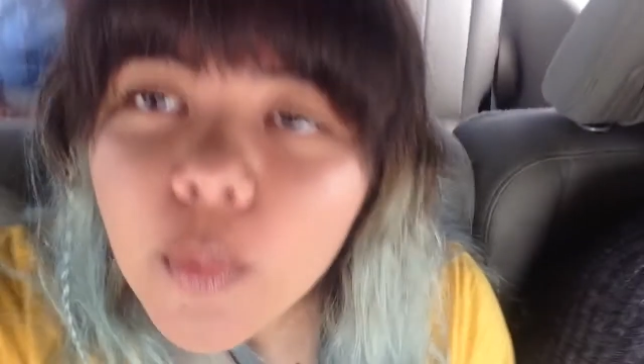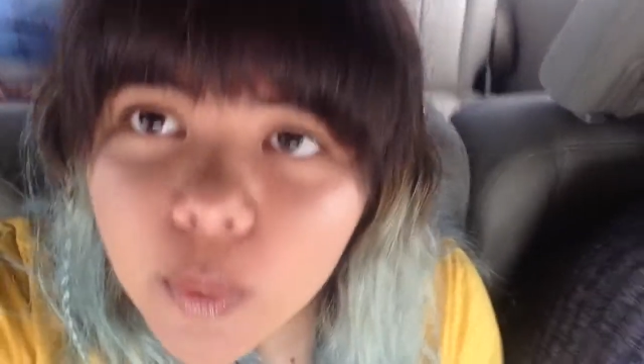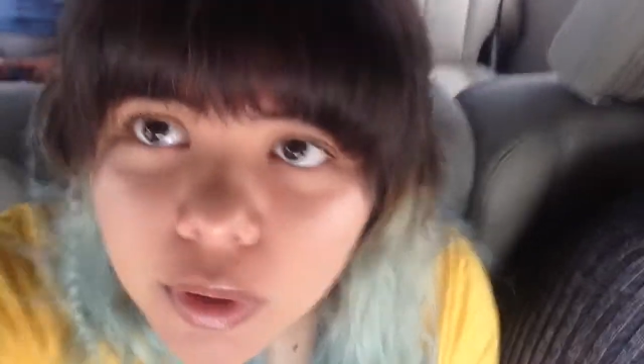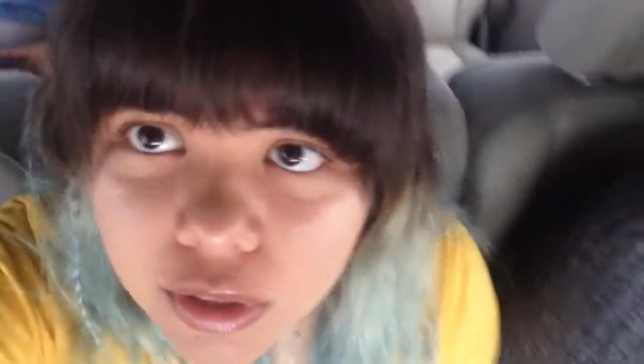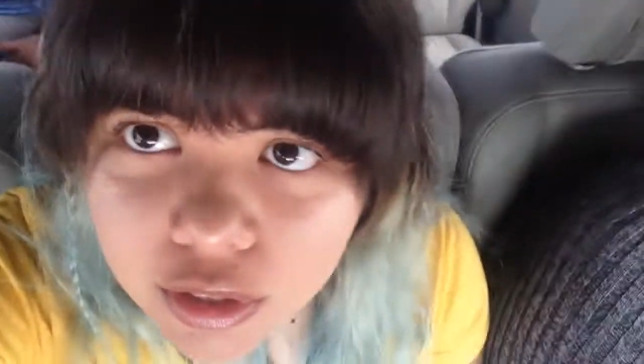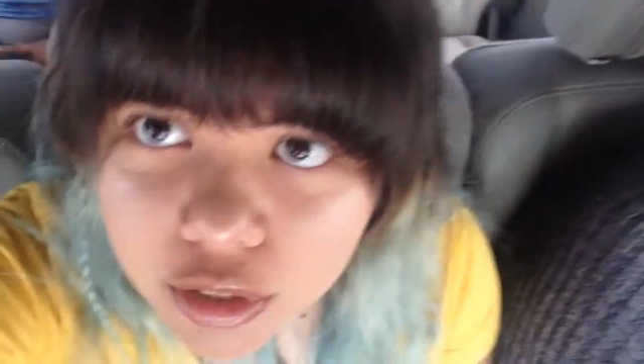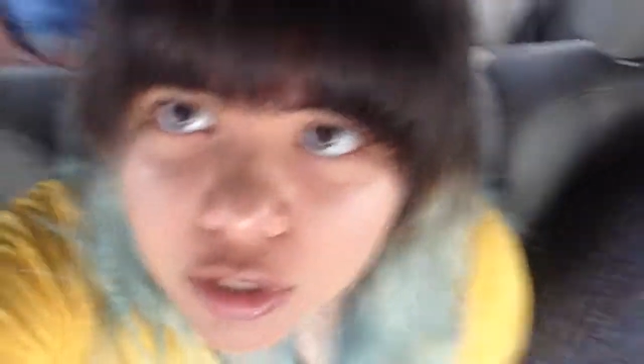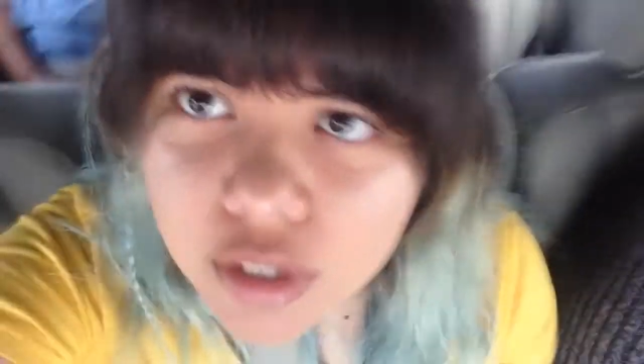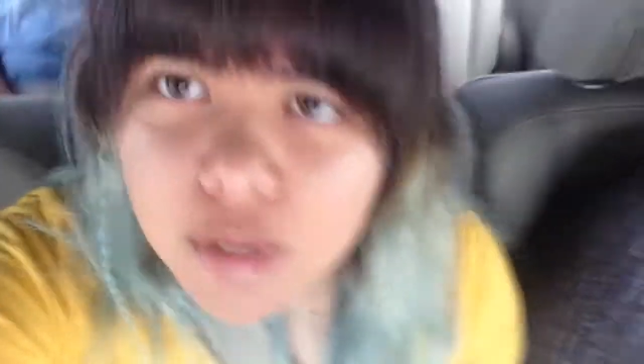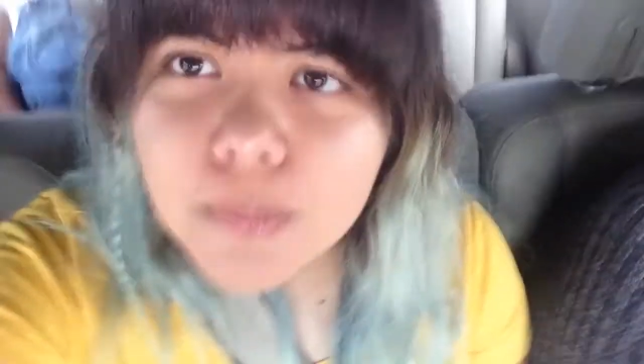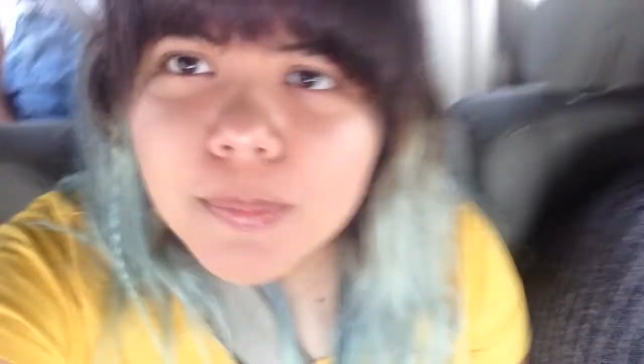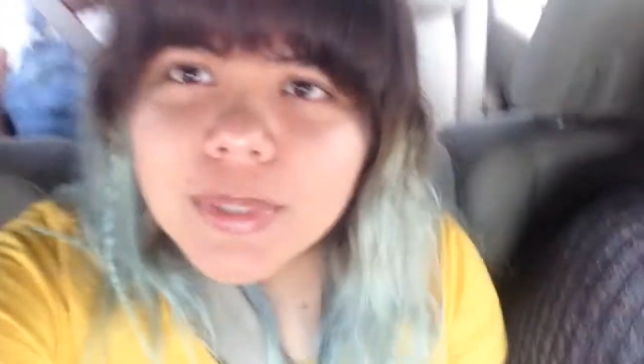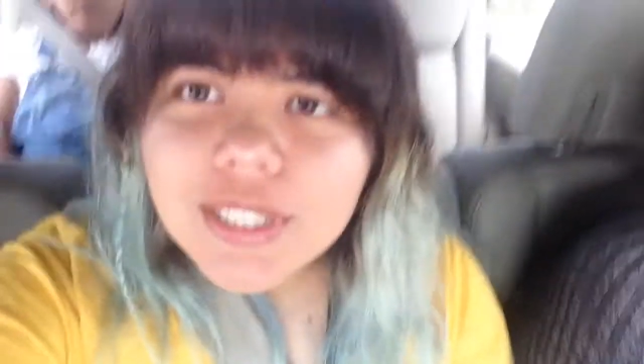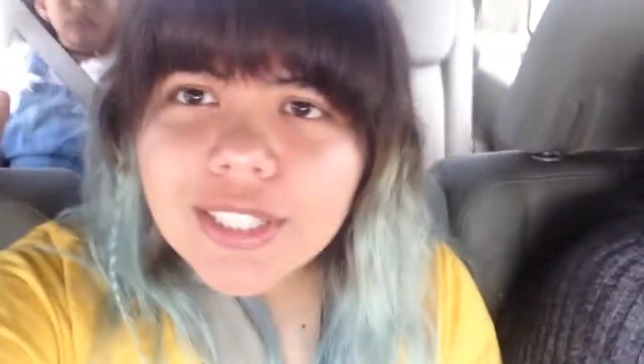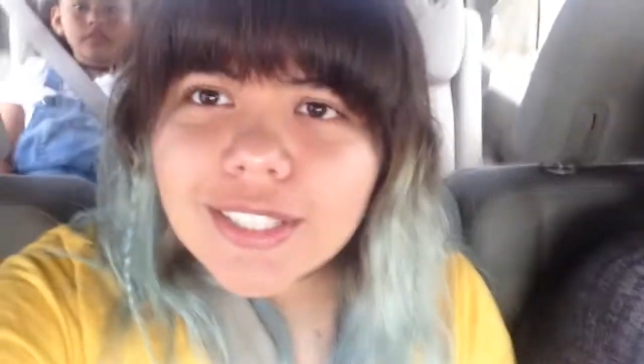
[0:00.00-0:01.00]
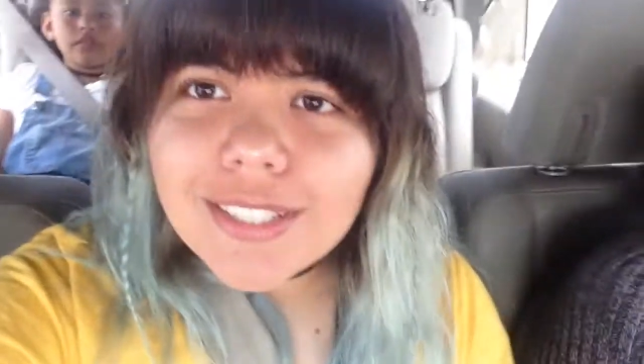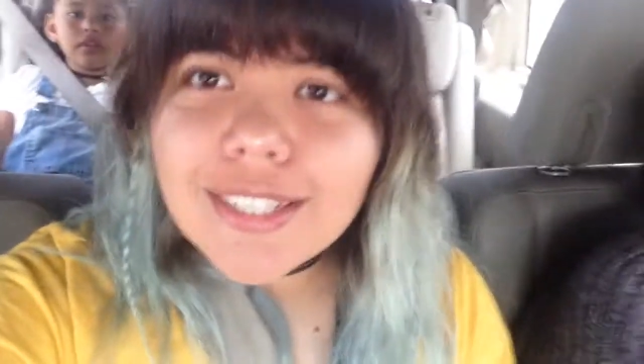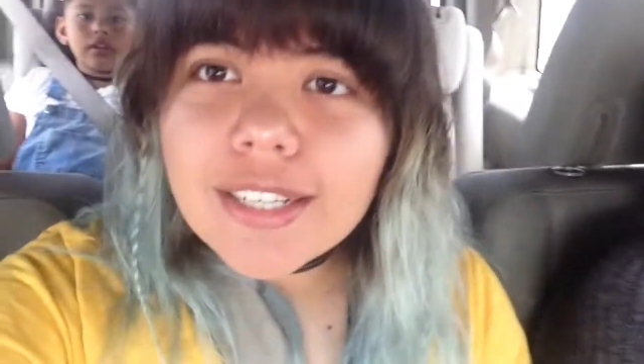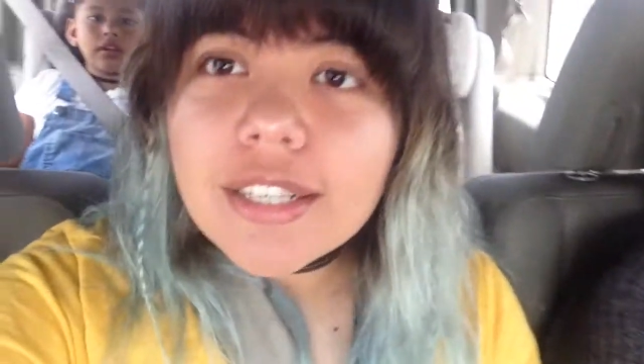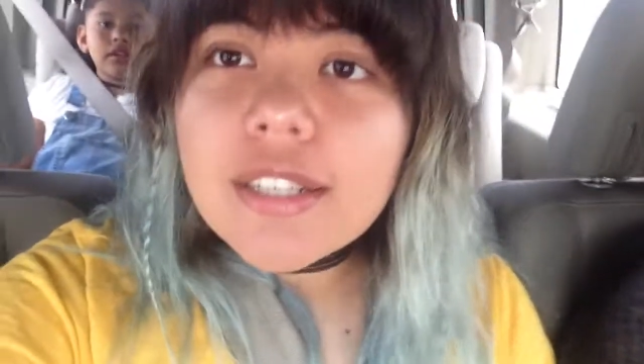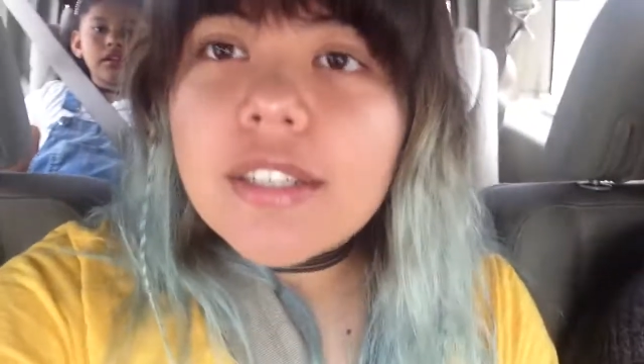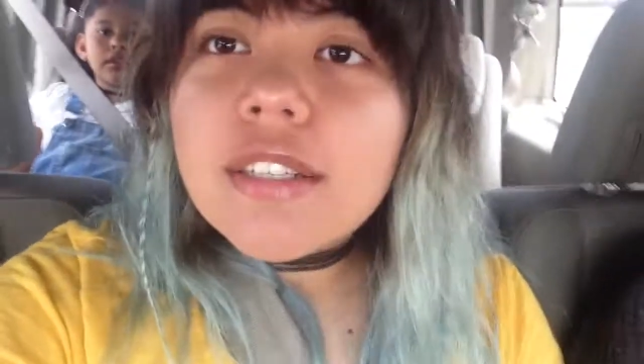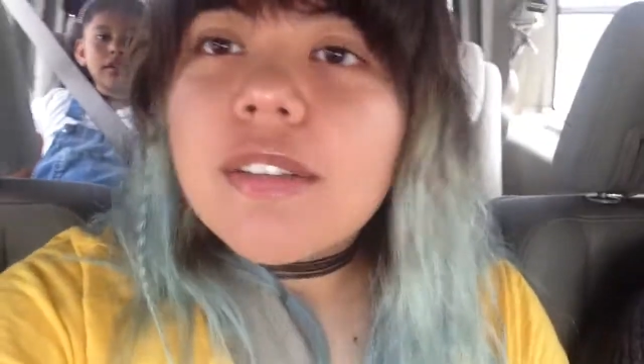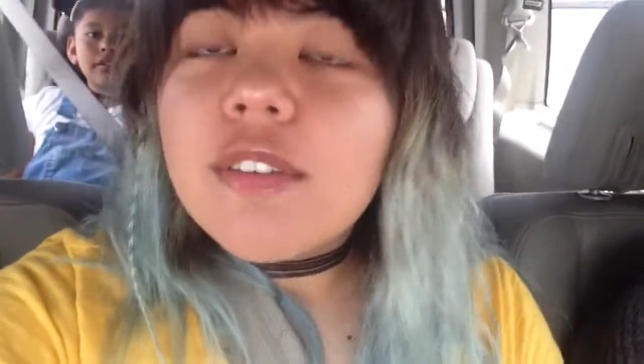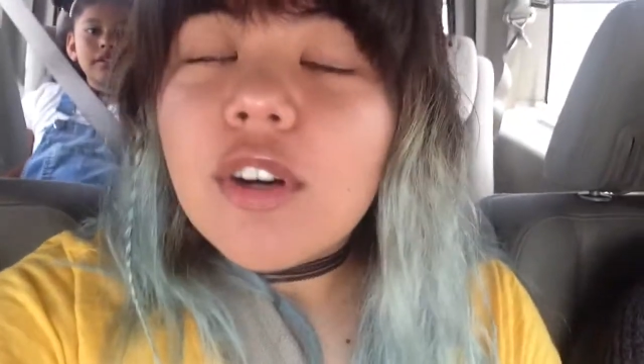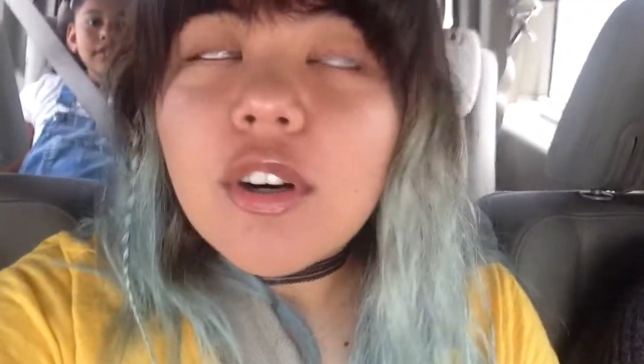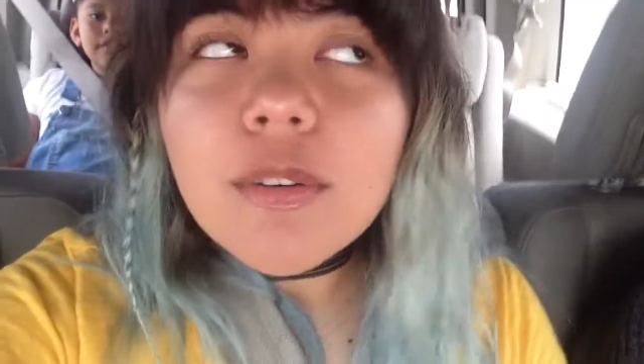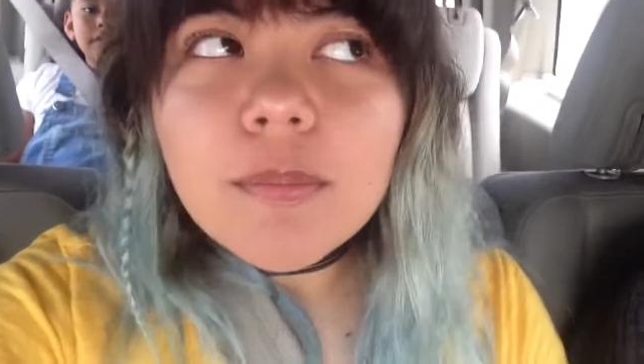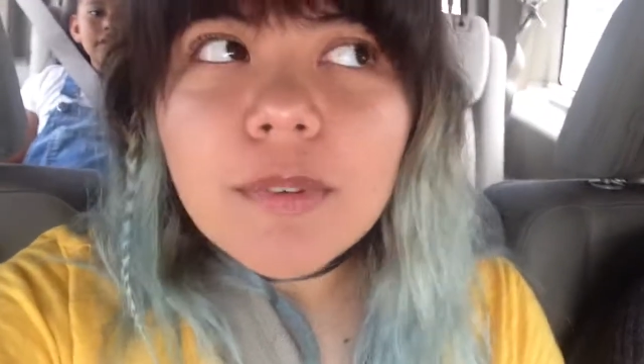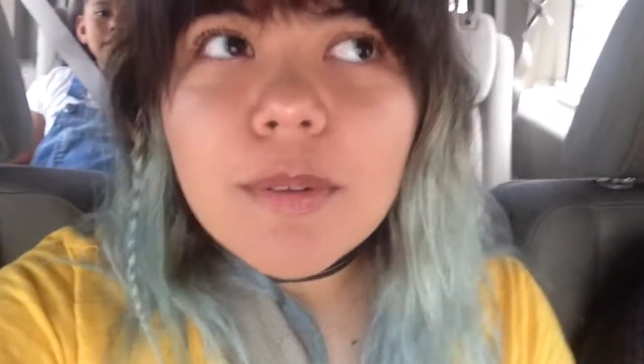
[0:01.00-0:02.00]
o, o
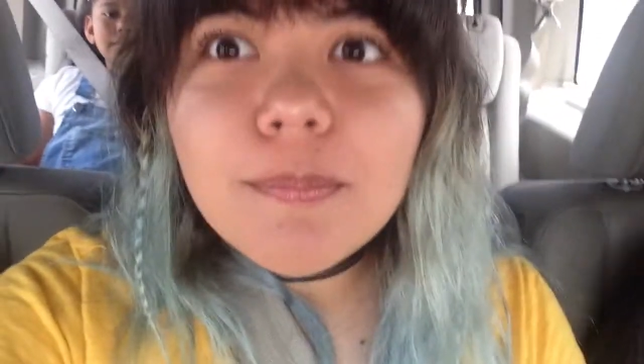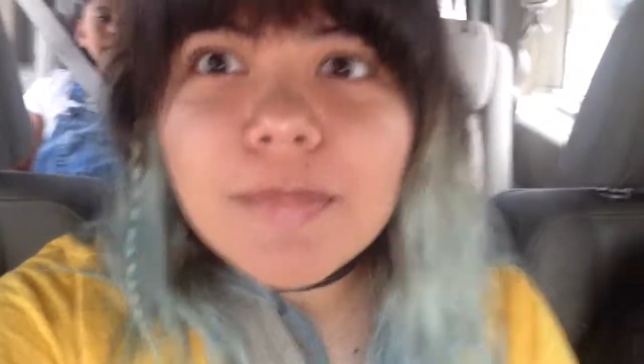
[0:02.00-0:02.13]
uh,